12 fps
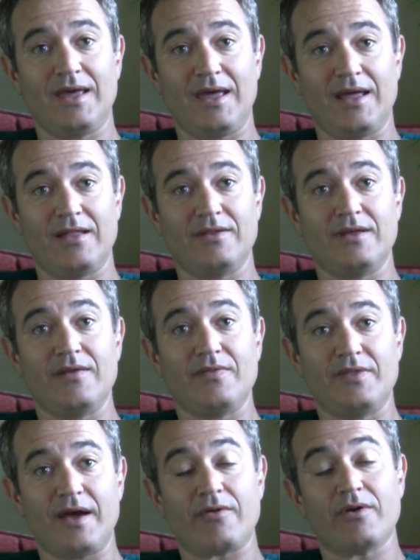and
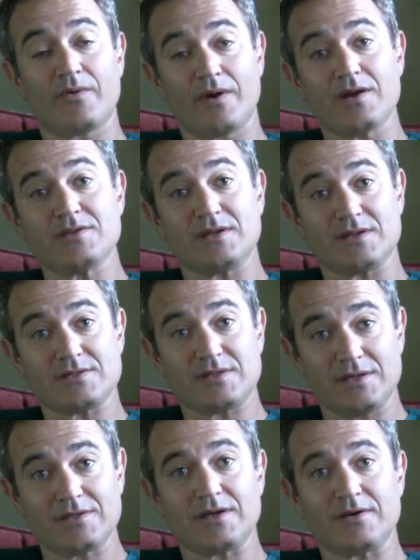that requires
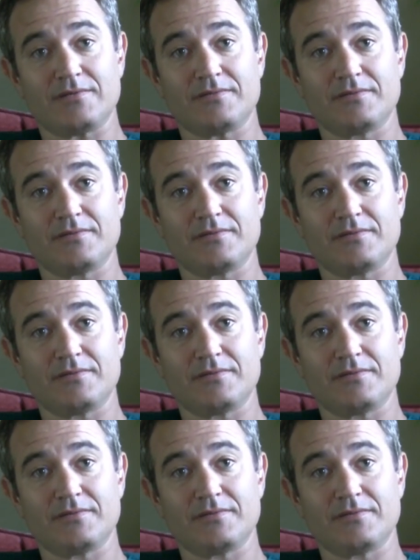anesthesia.